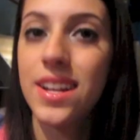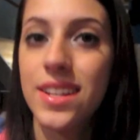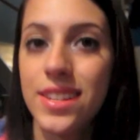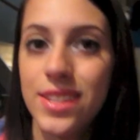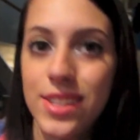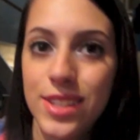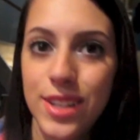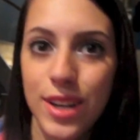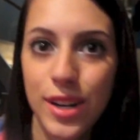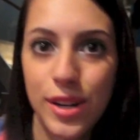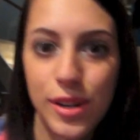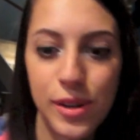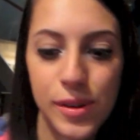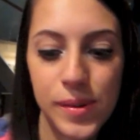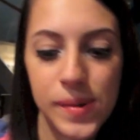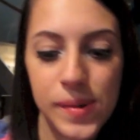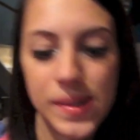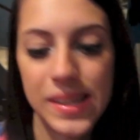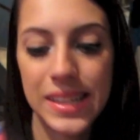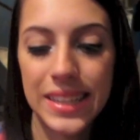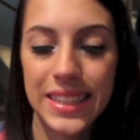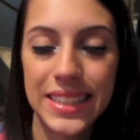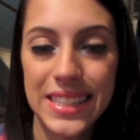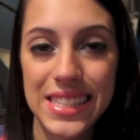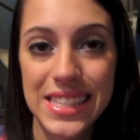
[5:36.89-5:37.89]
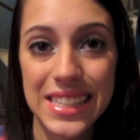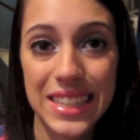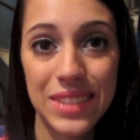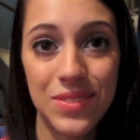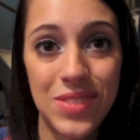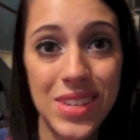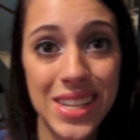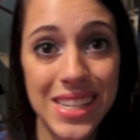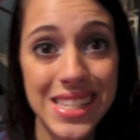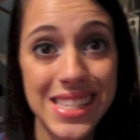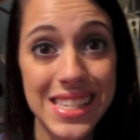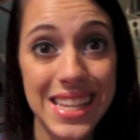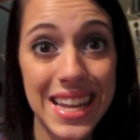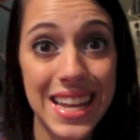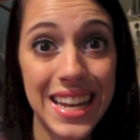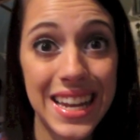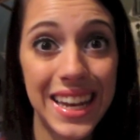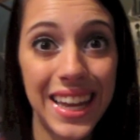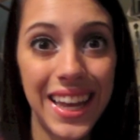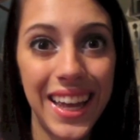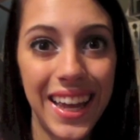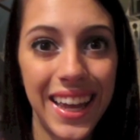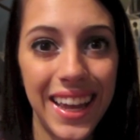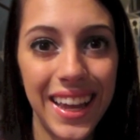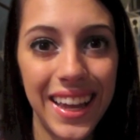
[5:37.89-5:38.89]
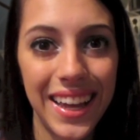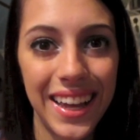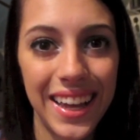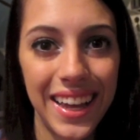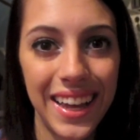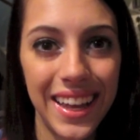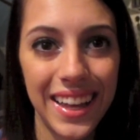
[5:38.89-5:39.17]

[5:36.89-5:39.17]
So it's gonna be exciting.